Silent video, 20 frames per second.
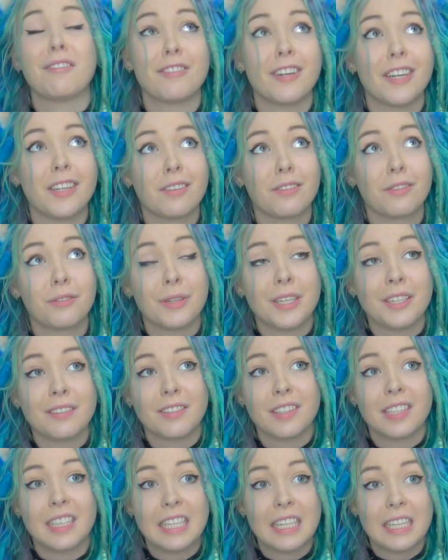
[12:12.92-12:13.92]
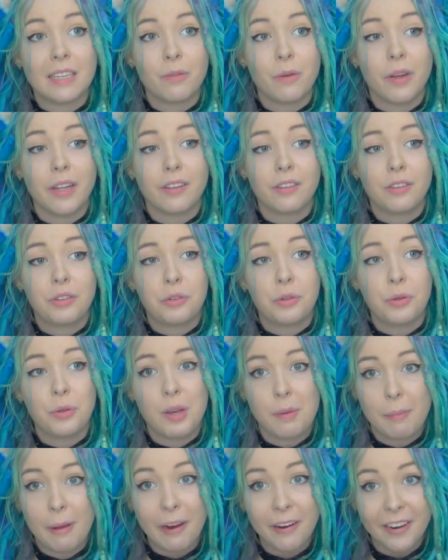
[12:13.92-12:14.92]
friend recently went to
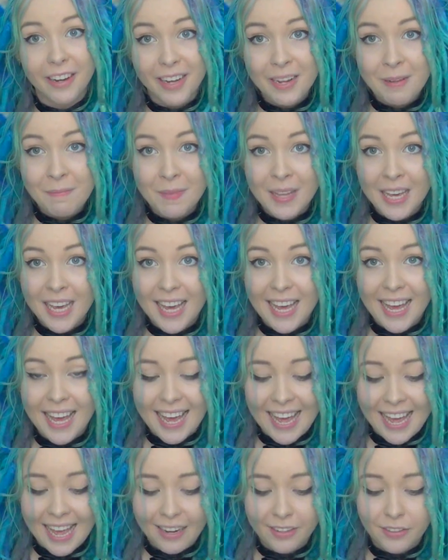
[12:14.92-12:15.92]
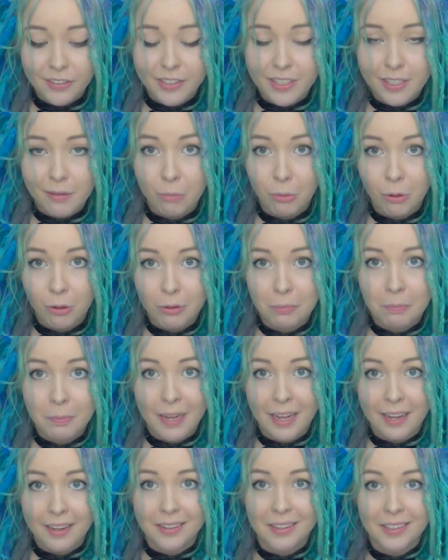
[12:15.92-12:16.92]
America and she bought
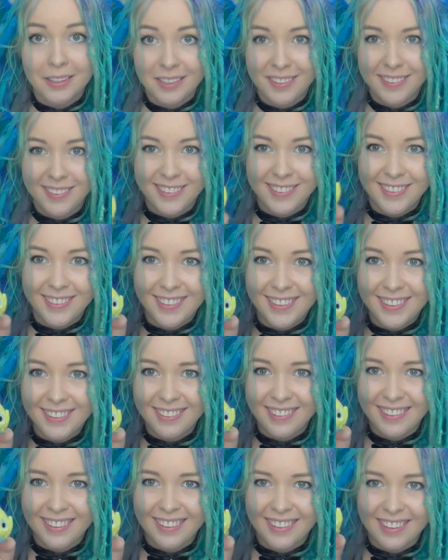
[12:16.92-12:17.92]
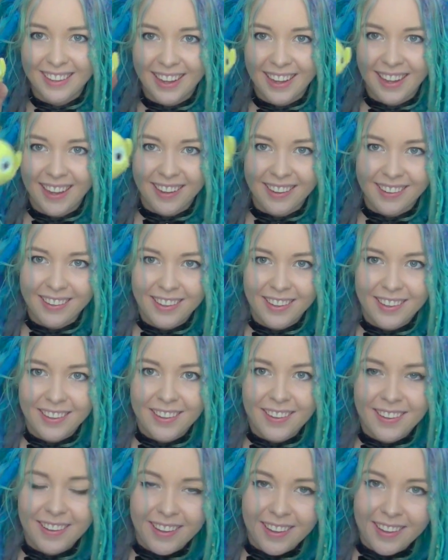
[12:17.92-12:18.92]
back this little guy.
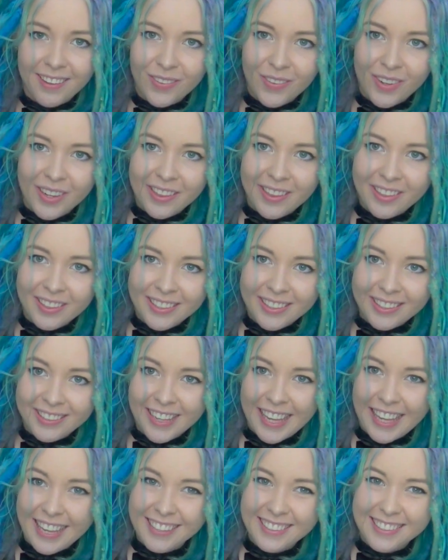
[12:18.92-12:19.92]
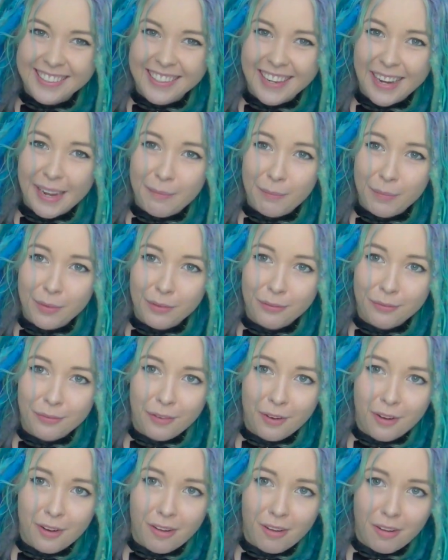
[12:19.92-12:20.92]
He's one of the little LGMs
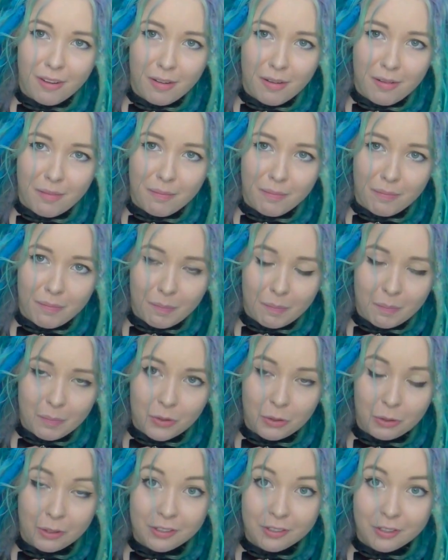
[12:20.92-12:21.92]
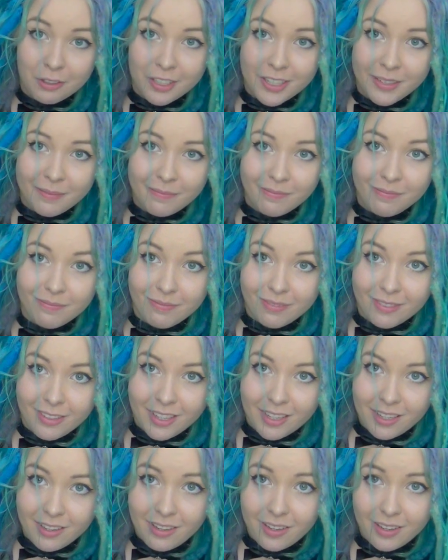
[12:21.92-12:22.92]
from Toy Story
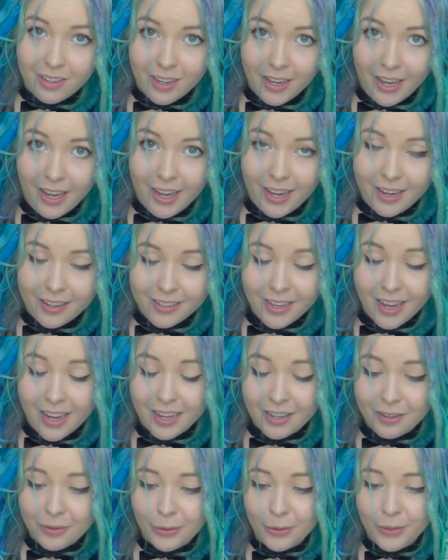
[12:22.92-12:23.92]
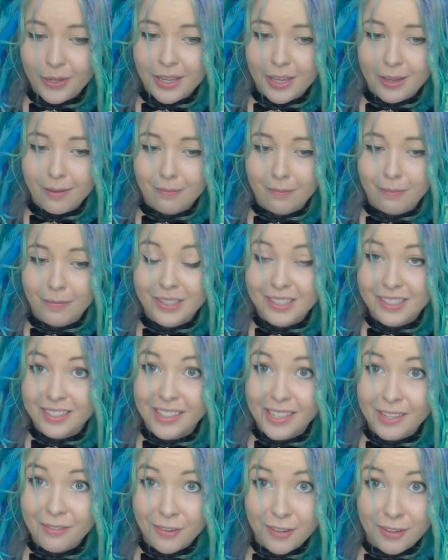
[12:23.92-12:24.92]
and I call him
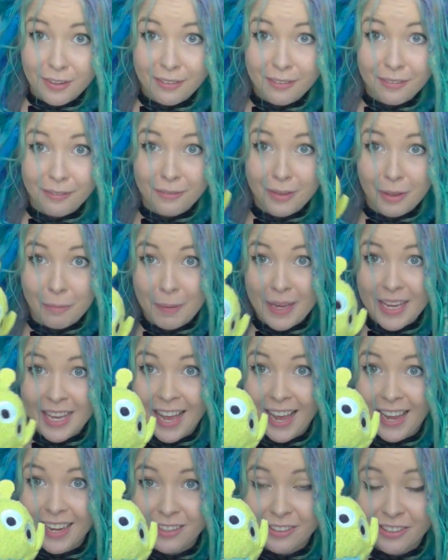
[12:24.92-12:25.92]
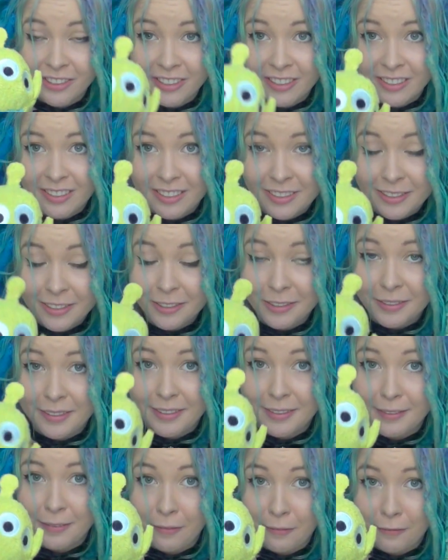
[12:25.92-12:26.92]
Stephen with a PH. So
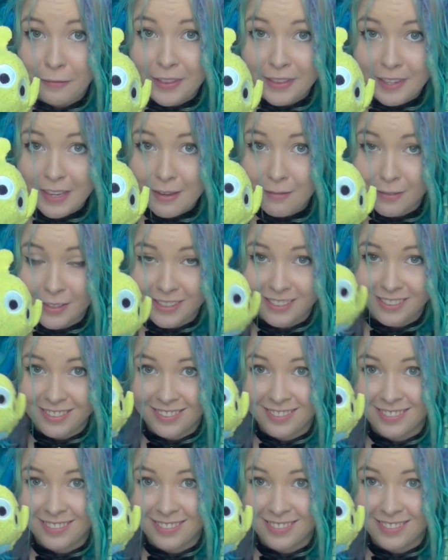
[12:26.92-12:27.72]
it's Stephen.